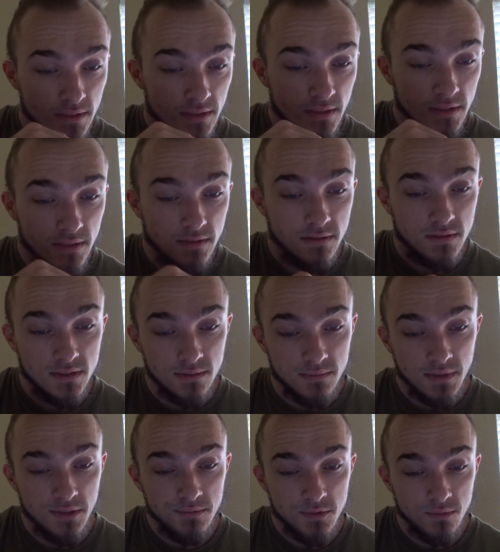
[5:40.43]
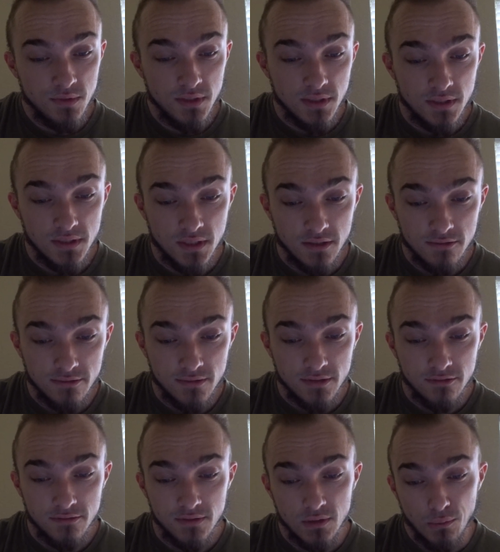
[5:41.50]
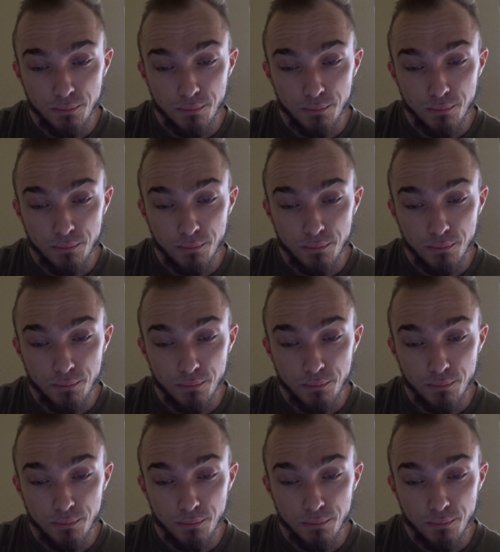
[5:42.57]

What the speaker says: and sometimes we can definitely feel